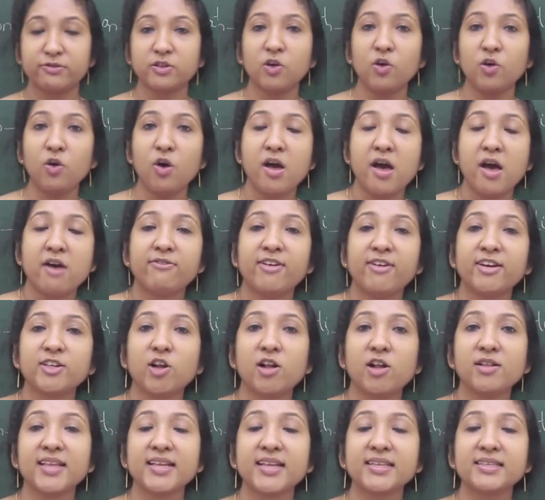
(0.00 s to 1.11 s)
So what
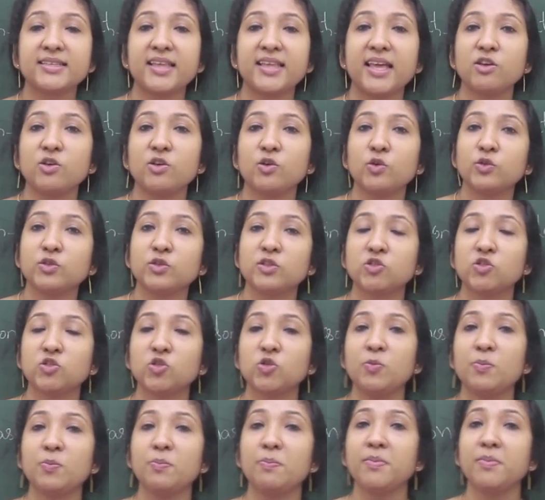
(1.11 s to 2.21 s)
all things they use
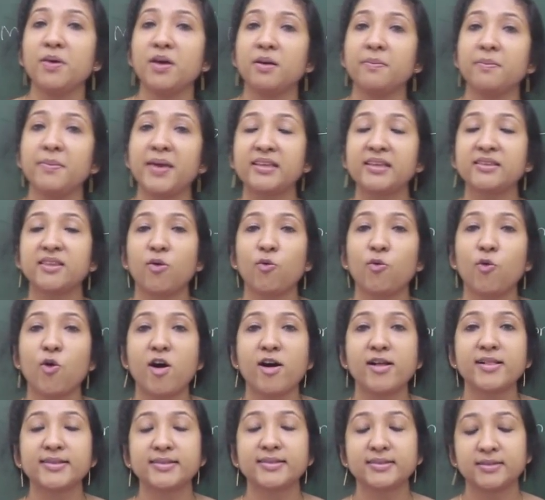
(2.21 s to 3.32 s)
to make the
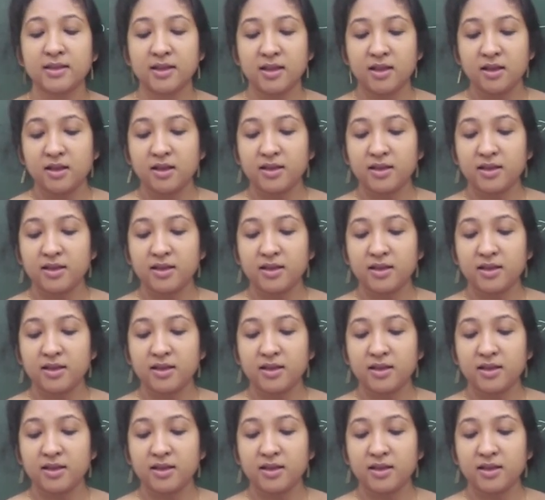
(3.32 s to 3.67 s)
walls?